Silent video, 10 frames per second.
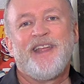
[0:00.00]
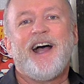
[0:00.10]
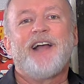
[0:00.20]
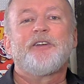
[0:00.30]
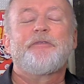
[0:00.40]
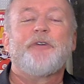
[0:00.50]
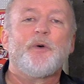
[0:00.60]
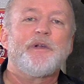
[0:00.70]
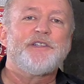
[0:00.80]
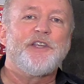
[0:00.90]
I look
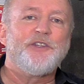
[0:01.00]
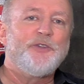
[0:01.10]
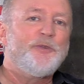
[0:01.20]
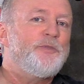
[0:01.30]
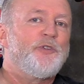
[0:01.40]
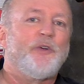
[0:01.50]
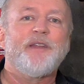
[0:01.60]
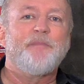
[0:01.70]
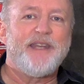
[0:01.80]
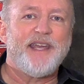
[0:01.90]
forward to you
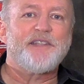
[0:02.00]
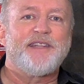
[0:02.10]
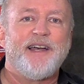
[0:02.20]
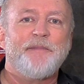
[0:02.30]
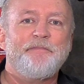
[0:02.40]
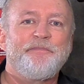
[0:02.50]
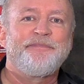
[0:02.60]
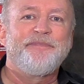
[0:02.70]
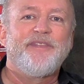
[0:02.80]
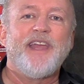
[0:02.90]
joining me next time.
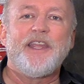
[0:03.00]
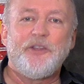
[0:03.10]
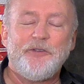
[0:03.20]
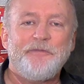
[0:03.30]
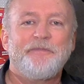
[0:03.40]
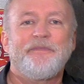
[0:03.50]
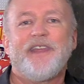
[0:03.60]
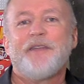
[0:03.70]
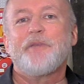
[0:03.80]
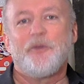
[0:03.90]
Thank you,
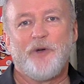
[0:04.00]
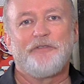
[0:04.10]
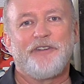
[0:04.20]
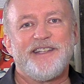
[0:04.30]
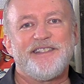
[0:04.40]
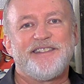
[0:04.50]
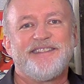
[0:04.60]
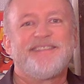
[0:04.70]
and be well, friends.